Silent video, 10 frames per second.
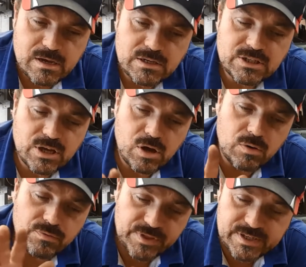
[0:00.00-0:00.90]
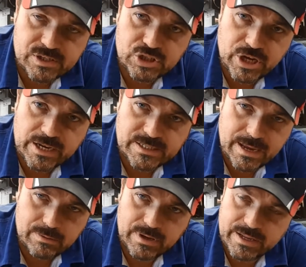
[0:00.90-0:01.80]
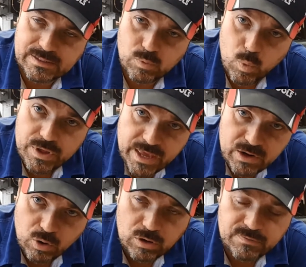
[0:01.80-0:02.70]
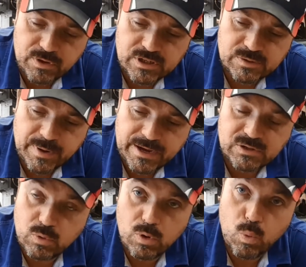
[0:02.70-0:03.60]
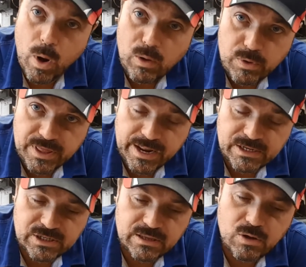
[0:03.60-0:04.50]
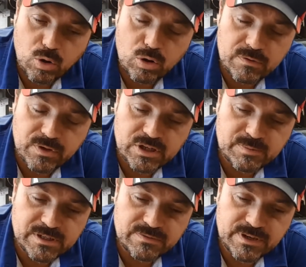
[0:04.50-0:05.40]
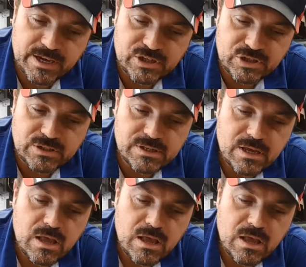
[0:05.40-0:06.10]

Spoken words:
So this is checked out. It's within all of those specs, well within actually all of those specifications.